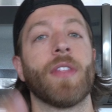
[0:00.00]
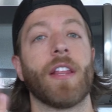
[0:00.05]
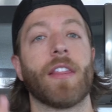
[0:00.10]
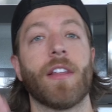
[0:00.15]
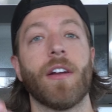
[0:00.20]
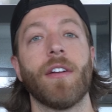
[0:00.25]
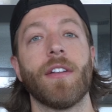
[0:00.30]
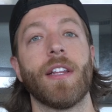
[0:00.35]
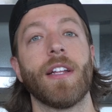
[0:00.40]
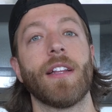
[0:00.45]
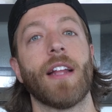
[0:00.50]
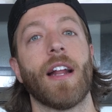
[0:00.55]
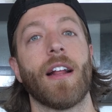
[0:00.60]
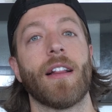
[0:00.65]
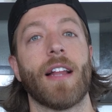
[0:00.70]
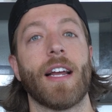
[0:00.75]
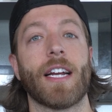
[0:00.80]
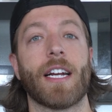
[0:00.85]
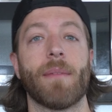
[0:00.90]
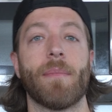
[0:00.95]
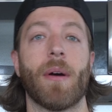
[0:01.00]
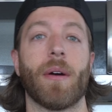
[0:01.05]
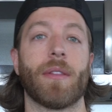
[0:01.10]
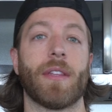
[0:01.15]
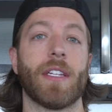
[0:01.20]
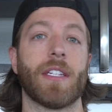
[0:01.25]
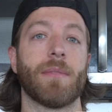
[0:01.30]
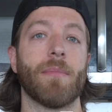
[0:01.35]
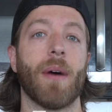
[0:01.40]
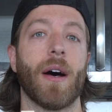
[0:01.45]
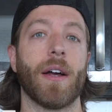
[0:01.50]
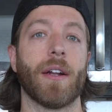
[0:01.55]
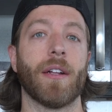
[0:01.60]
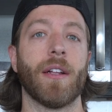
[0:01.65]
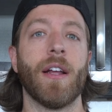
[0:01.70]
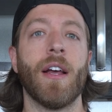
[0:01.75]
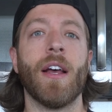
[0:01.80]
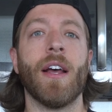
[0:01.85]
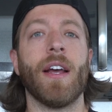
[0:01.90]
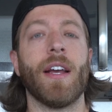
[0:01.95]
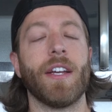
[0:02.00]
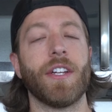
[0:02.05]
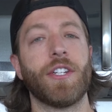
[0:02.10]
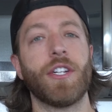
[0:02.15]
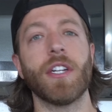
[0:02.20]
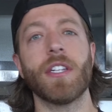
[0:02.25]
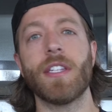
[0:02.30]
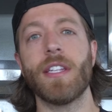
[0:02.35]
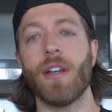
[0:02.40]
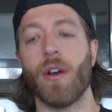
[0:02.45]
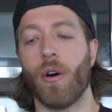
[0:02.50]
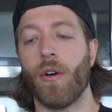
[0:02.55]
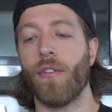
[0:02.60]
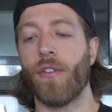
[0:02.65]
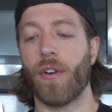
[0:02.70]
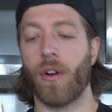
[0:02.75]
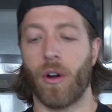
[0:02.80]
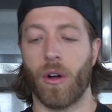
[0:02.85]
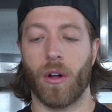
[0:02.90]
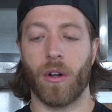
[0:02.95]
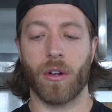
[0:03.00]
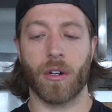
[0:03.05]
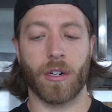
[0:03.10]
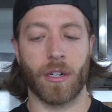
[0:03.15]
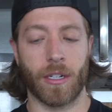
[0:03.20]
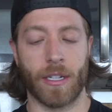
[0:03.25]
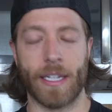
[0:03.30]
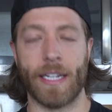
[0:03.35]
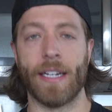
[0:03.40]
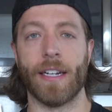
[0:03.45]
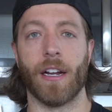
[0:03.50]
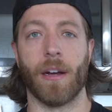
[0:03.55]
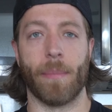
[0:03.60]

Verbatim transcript: The third thing that I like about this model is just the overall clean